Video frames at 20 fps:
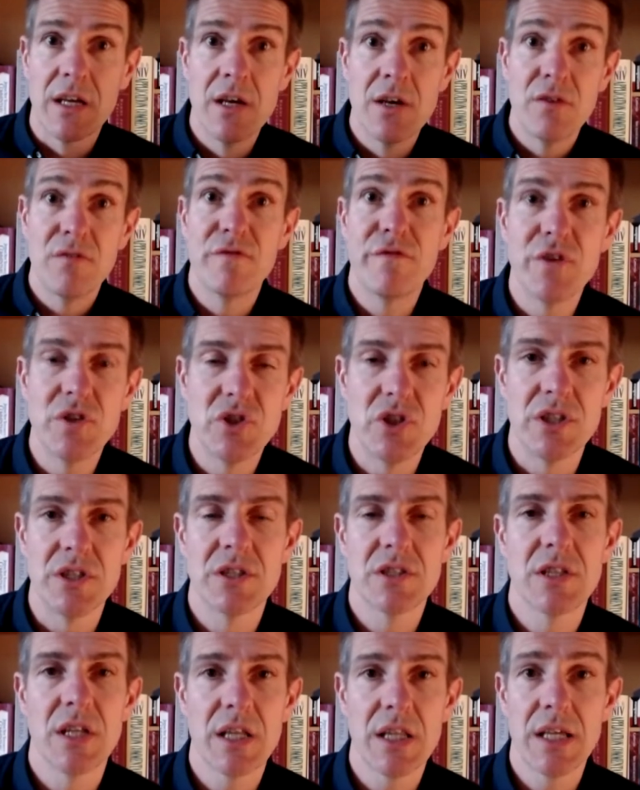visions
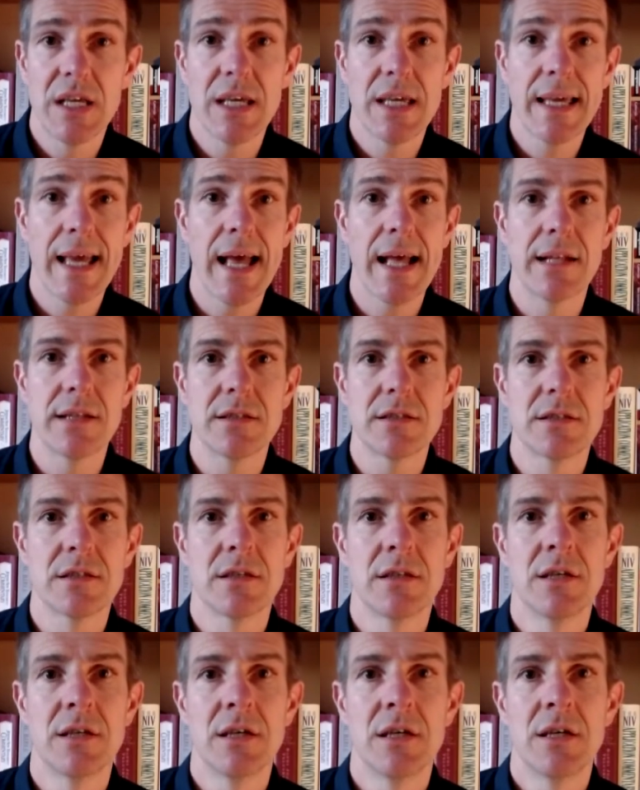that they can't
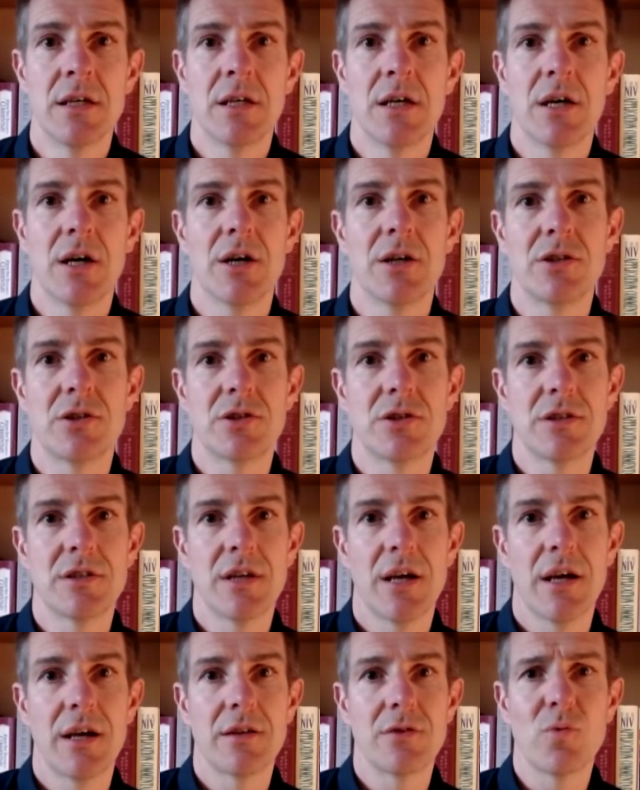
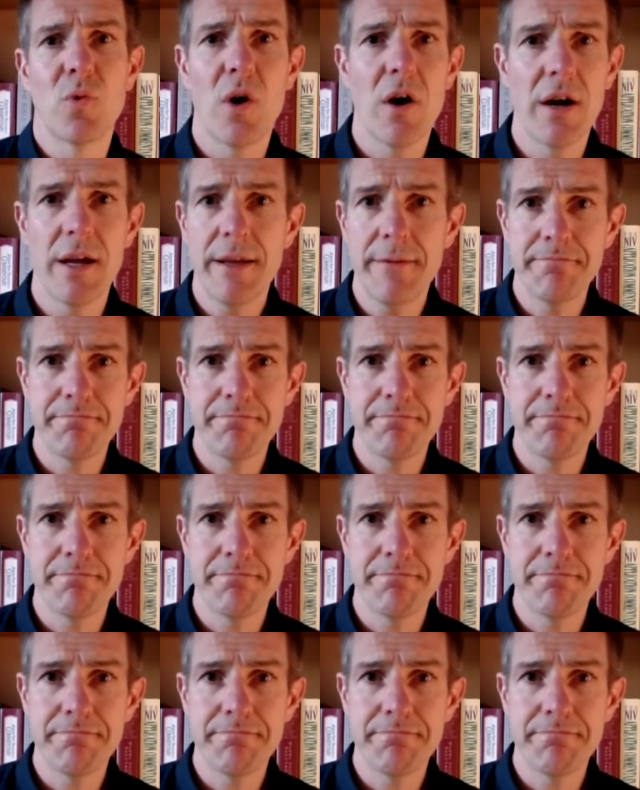understand. Why?